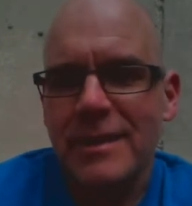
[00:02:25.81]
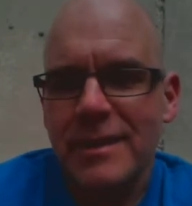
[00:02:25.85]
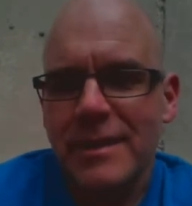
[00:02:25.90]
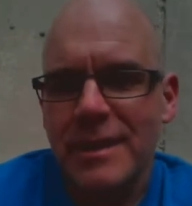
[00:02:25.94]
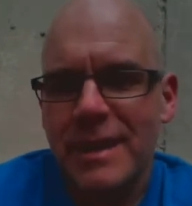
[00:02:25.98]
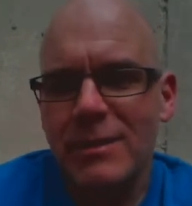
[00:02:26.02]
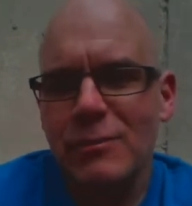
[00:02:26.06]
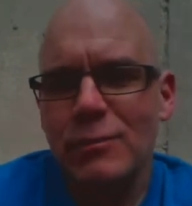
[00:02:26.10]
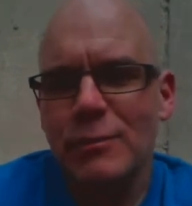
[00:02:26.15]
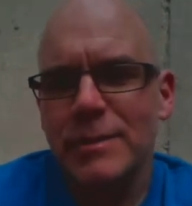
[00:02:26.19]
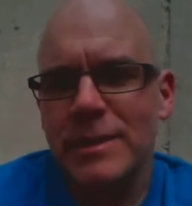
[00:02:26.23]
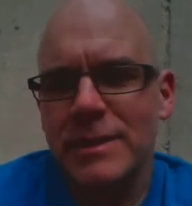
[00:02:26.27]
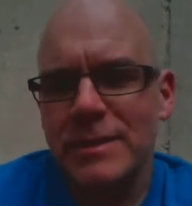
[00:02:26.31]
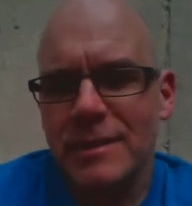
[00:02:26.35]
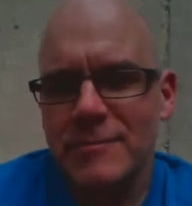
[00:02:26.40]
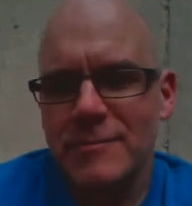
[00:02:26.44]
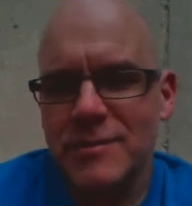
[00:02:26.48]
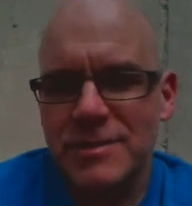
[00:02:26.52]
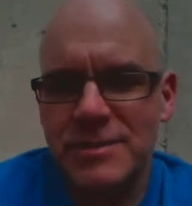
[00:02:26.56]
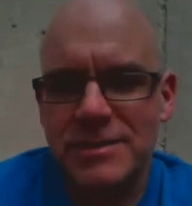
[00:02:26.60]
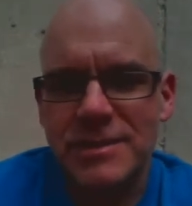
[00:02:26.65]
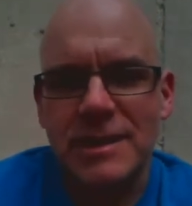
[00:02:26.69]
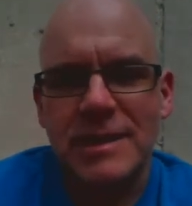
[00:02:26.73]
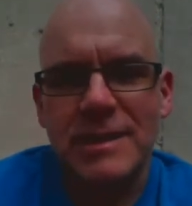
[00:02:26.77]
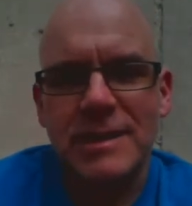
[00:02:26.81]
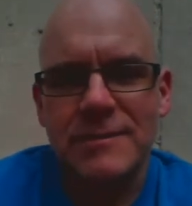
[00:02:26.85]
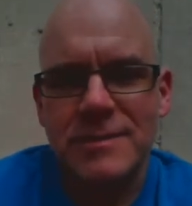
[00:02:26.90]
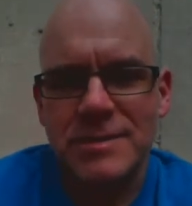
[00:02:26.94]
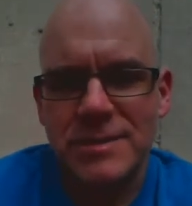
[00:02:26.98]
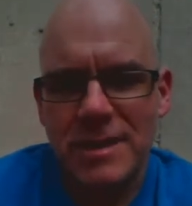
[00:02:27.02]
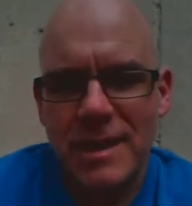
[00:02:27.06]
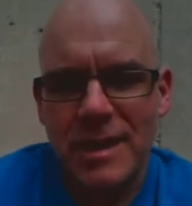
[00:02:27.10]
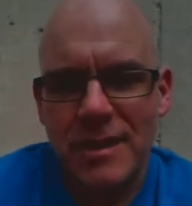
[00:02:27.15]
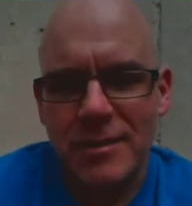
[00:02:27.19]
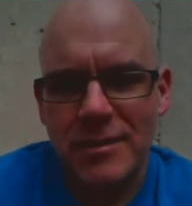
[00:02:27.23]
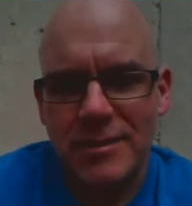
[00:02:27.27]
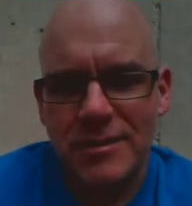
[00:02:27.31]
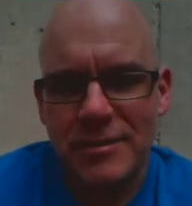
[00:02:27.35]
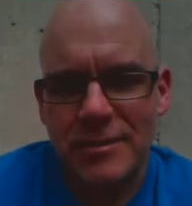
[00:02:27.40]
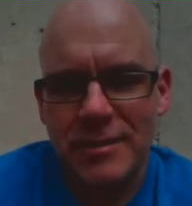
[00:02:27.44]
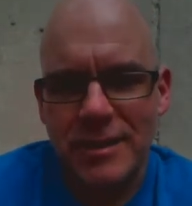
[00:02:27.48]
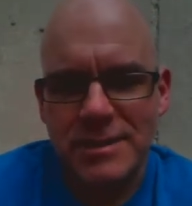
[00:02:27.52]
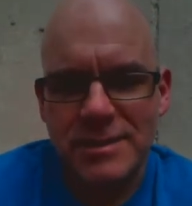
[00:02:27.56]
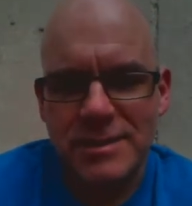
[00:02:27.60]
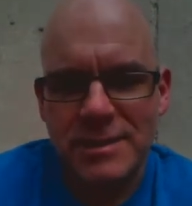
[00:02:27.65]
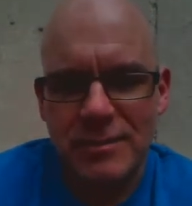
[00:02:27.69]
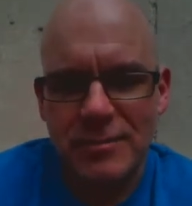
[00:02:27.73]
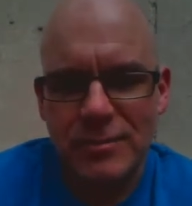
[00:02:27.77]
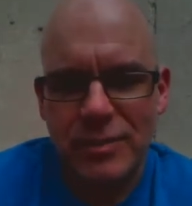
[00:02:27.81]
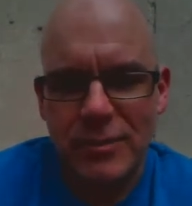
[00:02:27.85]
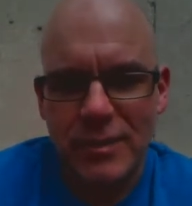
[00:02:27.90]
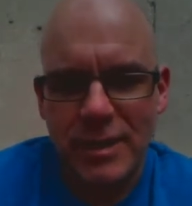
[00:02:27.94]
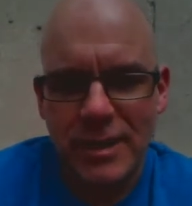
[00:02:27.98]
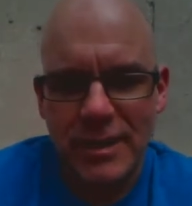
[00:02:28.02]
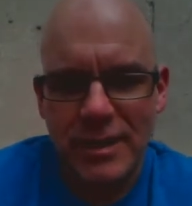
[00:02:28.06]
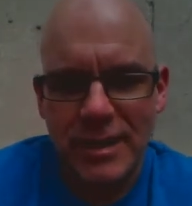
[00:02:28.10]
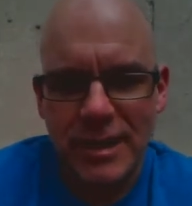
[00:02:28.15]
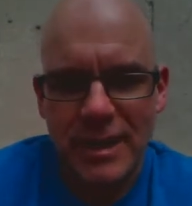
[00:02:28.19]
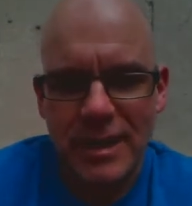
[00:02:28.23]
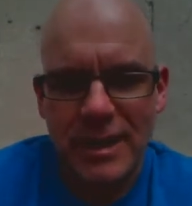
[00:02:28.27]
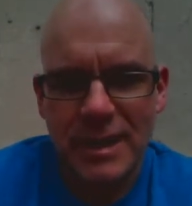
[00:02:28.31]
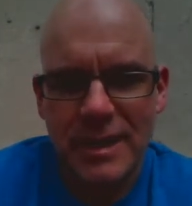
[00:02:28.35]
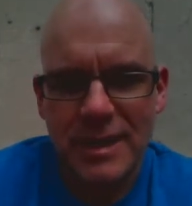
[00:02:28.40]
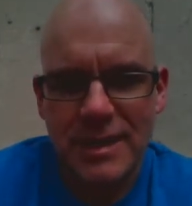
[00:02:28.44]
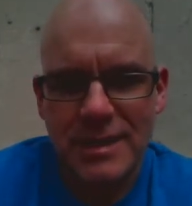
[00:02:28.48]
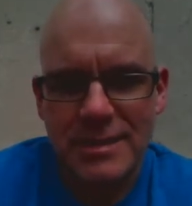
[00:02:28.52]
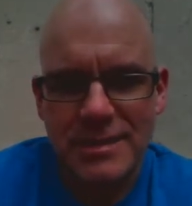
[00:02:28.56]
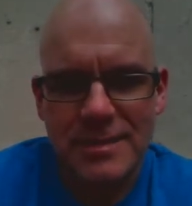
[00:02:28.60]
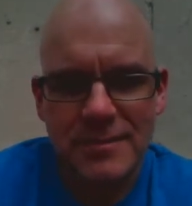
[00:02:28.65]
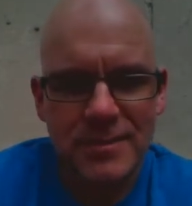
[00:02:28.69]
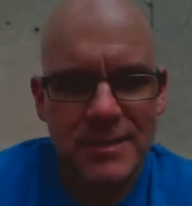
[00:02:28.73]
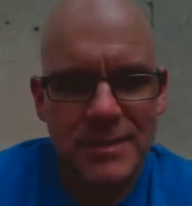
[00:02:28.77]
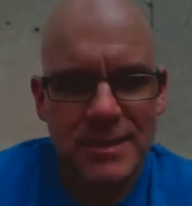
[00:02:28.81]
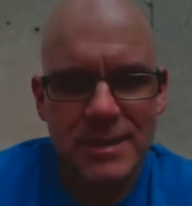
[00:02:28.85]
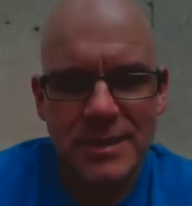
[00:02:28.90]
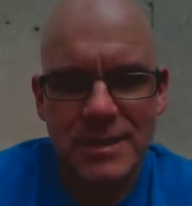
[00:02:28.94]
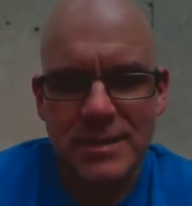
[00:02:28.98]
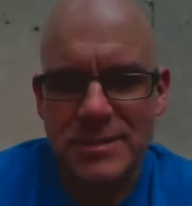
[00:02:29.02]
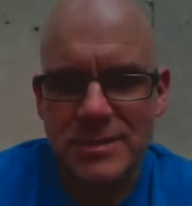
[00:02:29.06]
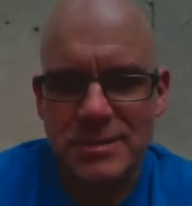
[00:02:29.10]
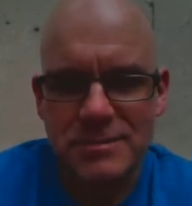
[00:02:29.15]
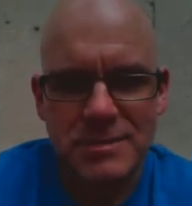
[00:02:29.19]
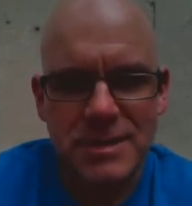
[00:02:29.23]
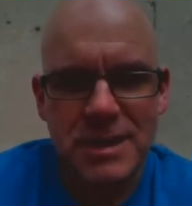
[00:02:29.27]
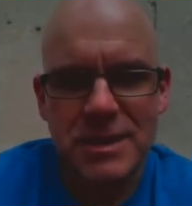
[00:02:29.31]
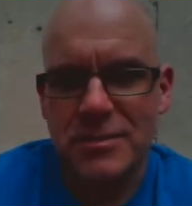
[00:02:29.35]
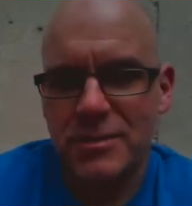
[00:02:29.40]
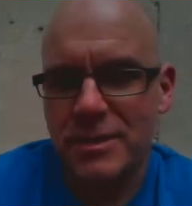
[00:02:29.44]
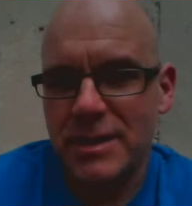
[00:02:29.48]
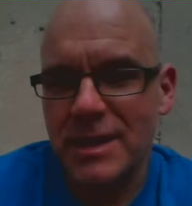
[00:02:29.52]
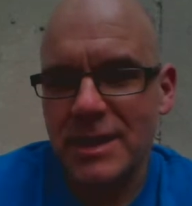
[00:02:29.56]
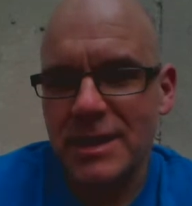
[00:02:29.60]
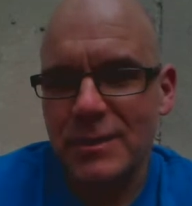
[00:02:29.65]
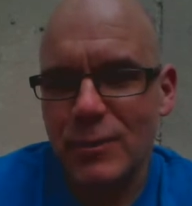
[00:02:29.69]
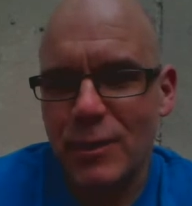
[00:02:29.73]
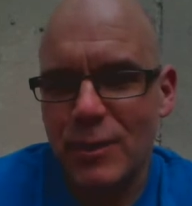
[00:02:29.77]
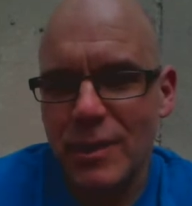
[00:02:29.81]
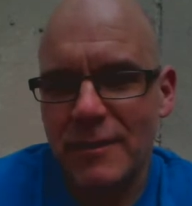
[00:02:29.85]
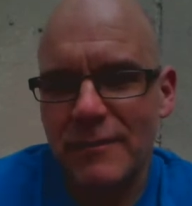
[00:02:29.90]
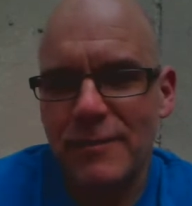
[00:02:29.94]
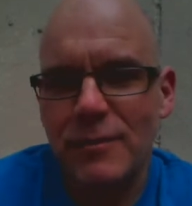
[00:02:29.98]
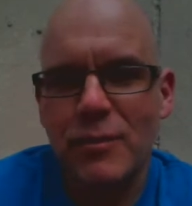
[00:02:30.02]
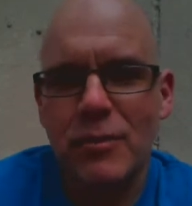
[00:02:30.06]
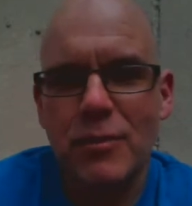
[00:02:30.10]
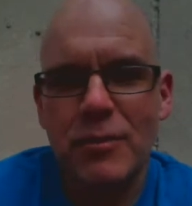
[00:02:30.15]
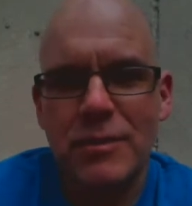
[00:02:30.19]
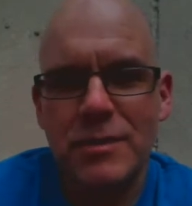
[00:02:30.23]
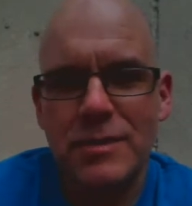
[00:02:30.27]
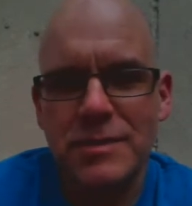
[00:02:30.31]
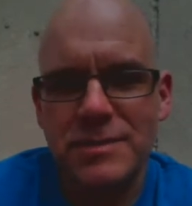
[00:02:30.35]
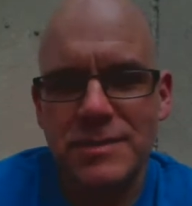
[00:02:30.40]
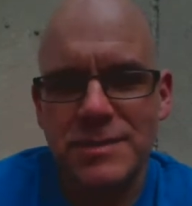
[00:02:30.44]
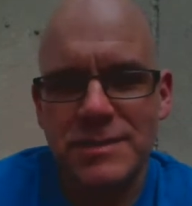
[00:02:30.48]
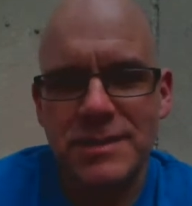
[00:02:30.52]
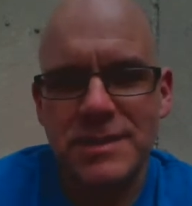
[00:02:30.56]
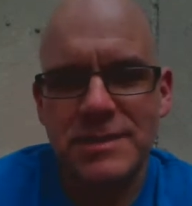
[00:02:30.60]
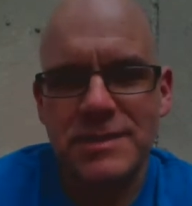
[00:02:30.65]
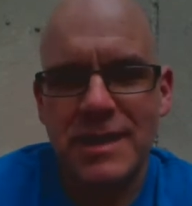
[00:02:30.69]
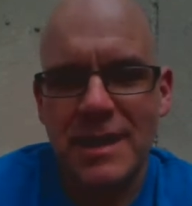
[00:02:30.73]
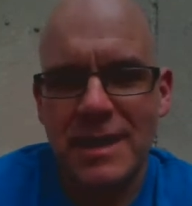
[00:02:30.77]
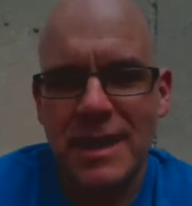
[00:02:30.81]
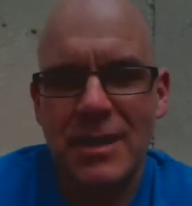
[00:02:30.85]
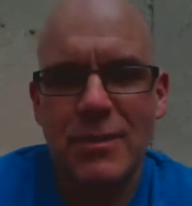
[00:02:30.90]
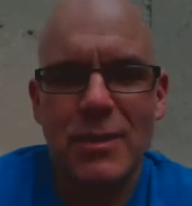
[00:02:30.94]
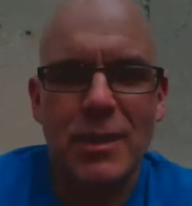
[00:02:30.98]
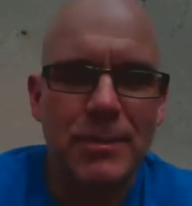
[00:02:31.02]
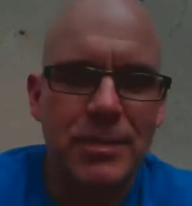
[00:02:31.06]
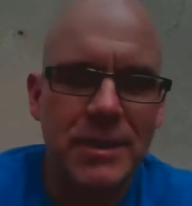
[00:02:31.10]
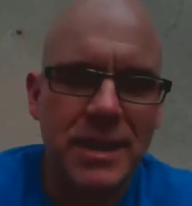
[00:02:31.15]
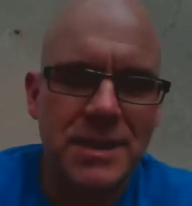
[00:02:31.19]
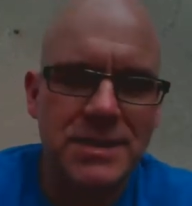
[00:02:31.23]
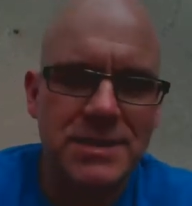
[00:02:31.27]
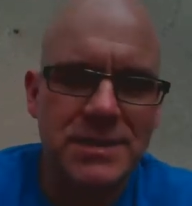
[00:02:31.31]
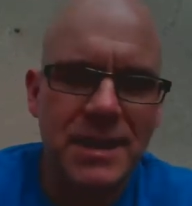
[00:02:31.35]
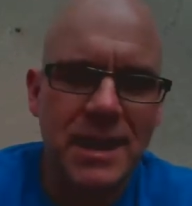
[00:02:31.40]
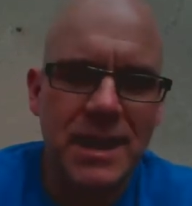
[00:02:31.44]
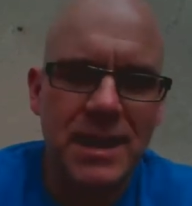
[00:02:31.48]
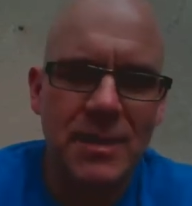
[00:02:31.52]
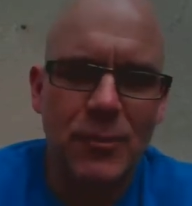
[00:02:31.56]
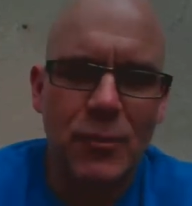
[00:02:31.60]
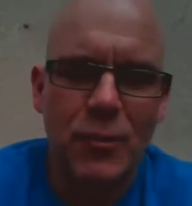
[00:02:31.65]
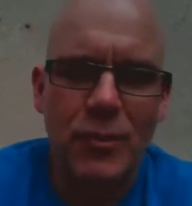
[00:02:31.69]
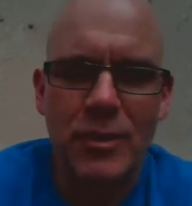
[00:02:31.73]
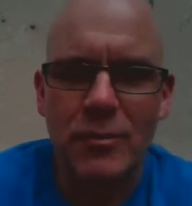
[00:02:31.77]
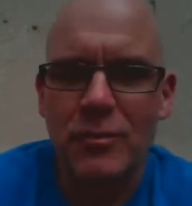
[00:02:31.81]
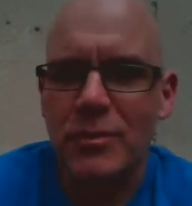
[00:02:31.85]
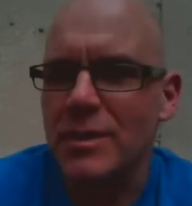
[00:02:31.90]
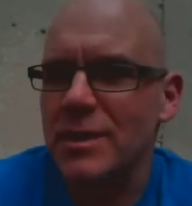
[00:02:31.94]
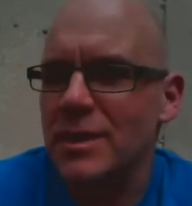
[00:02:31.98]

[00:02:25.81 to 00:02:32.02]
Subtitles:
He will become sick of his character at some point, and you either kill him off or decide, I don't want to play this guy anymore.